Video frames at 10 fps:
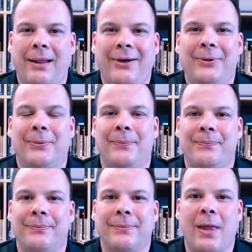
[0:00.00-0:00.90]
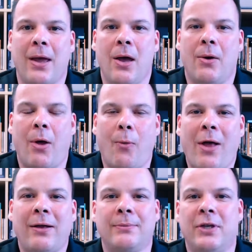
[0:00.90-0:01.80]
Hello. Well,
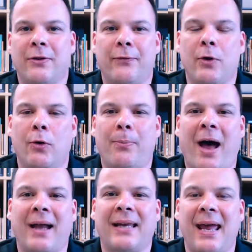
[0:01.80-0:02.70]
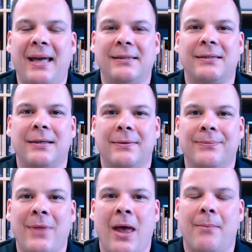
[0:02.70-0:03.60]
welcome to the Fuel Podcast.
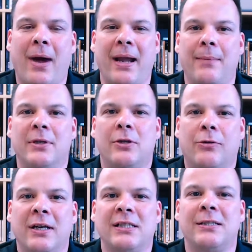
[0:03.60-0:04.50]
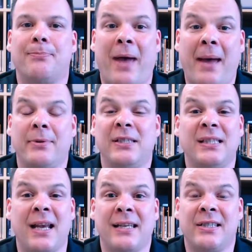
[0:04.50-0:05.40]
My name is Chris
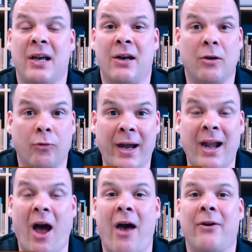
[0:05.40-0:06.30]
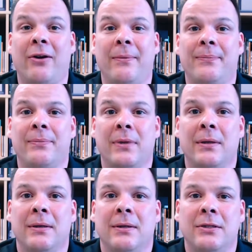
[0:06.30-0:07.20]
Papazis, and it's a great honor
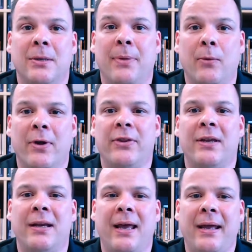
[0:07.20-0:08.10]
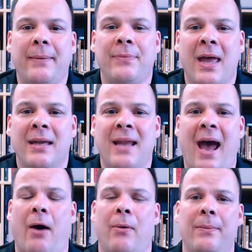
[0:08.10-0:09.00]
to be with you today.
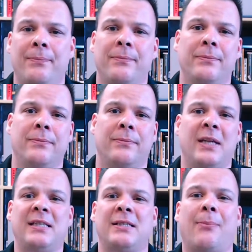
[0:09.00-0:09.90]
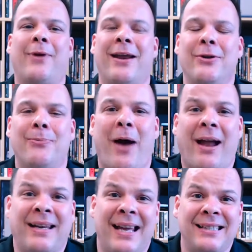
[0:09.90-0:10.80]
Now, this is a brand new
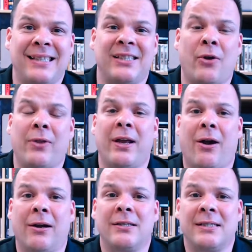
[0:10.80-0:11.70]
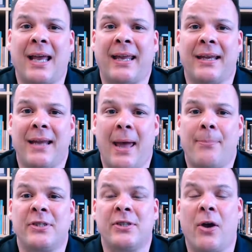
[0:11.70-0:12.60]
podcast. This is only our second
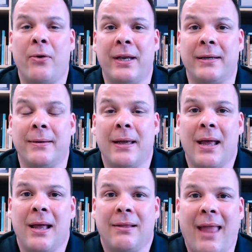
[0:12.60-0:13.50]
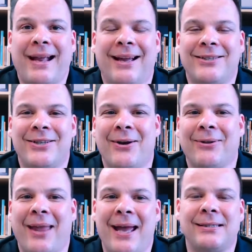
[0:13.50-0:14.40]
episode, and like I
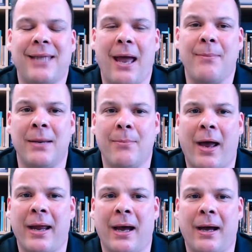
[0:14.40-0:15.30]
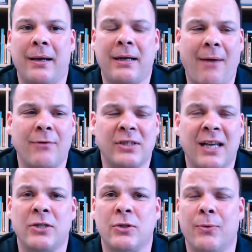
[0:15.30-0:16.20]
shared last time in my
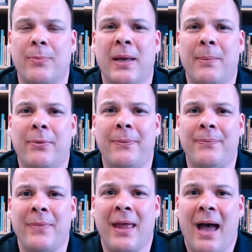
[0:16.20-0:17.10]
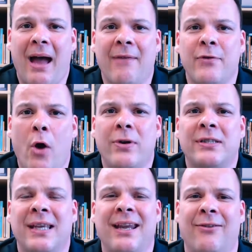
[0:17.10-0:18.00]
conversations with people, I've
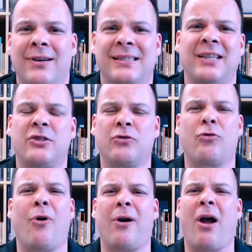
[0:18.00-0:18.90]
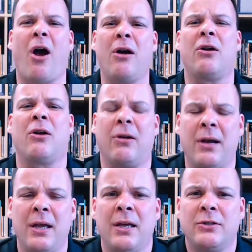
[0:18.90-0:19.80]
noticed that there is a strong
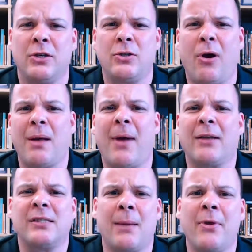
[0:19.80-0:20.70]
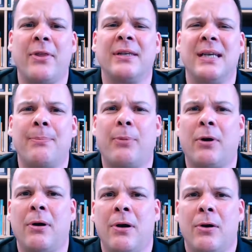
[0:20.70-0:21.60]
hunger to talk about some of the
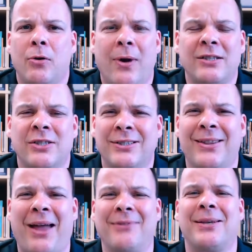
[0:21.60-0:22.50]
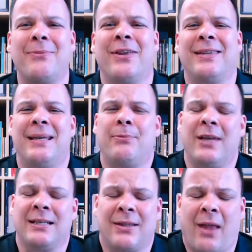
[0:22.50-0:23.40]
deeper questions in life, some of the deep
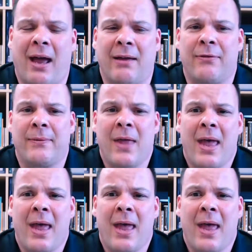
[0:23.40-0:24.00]
things in life.